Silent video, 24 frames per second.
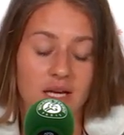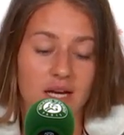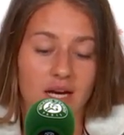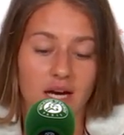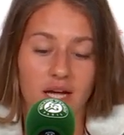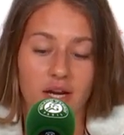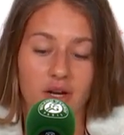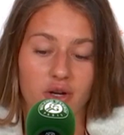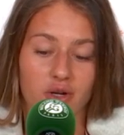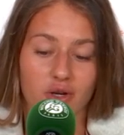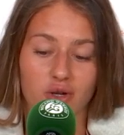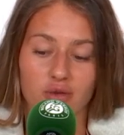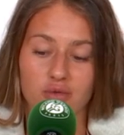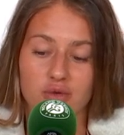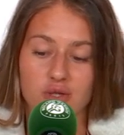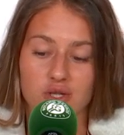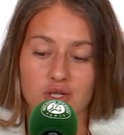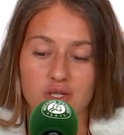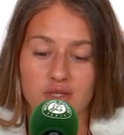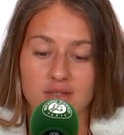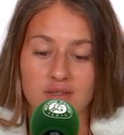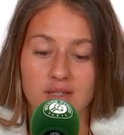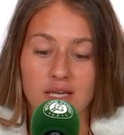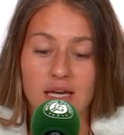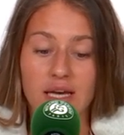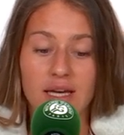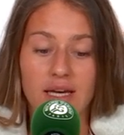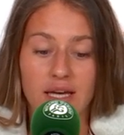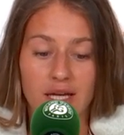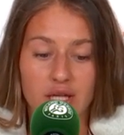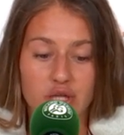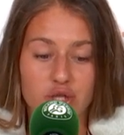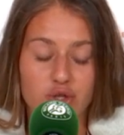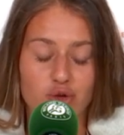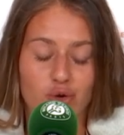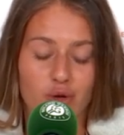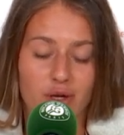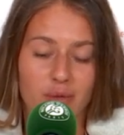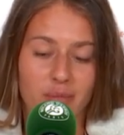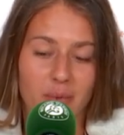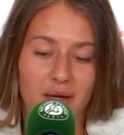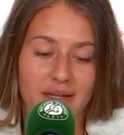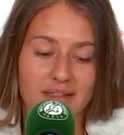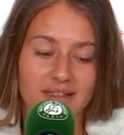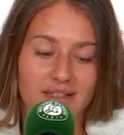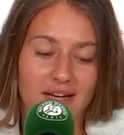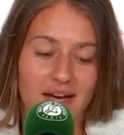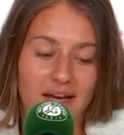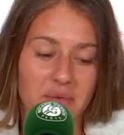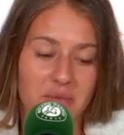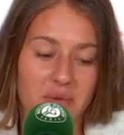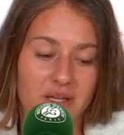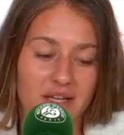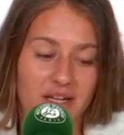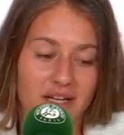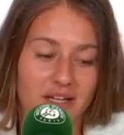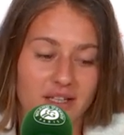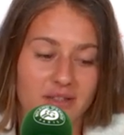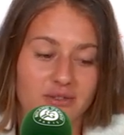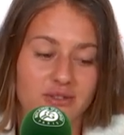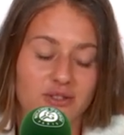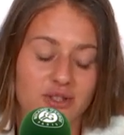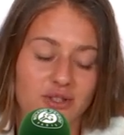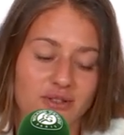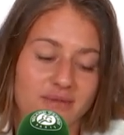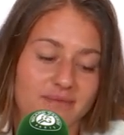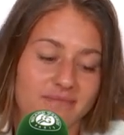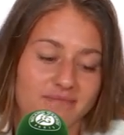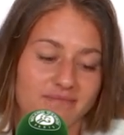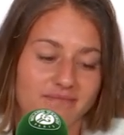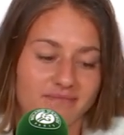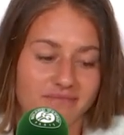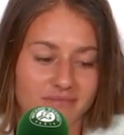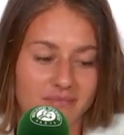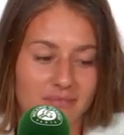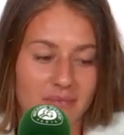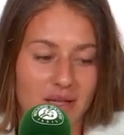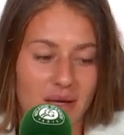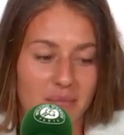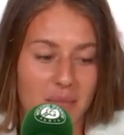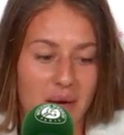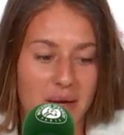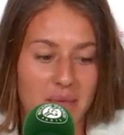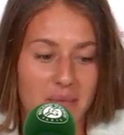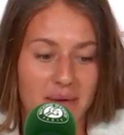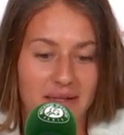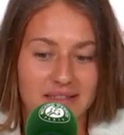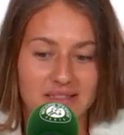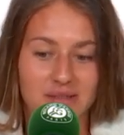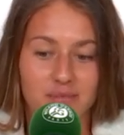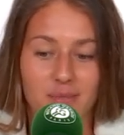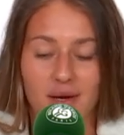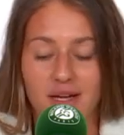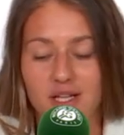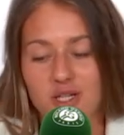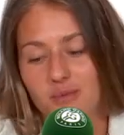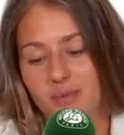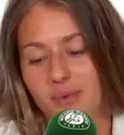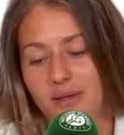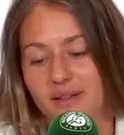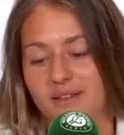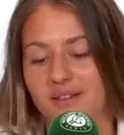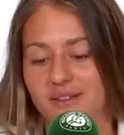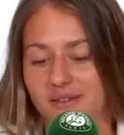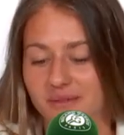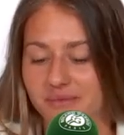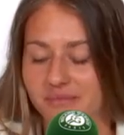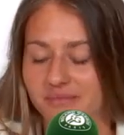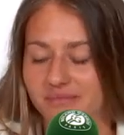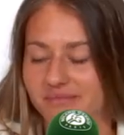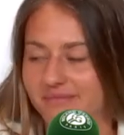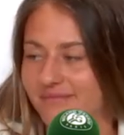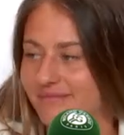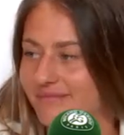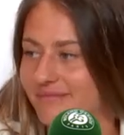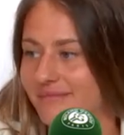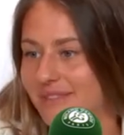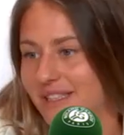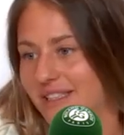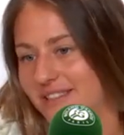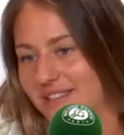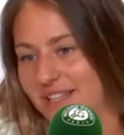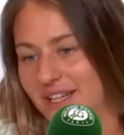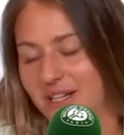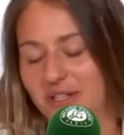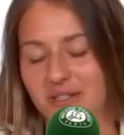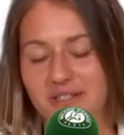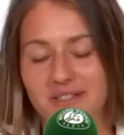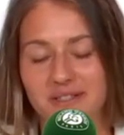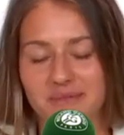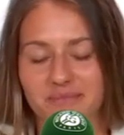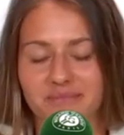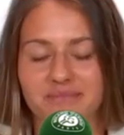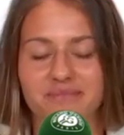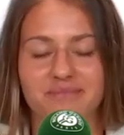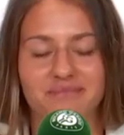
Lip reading: I don't know, I was just enjoying my time there. Not my best match, but it's tennis.